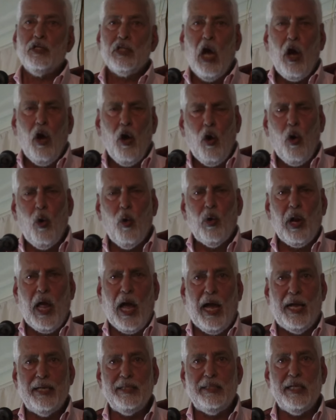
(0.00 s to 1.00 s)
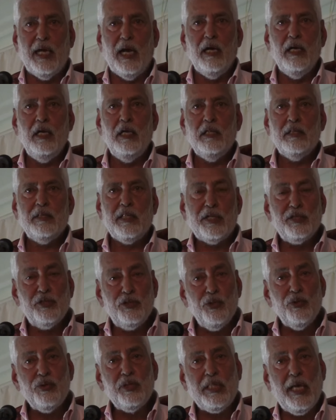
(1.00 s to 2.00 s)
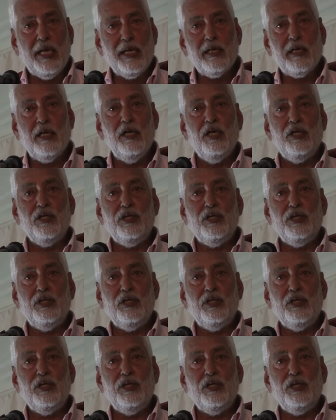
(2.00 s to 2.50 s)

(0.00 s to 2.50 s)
The whole idea that you think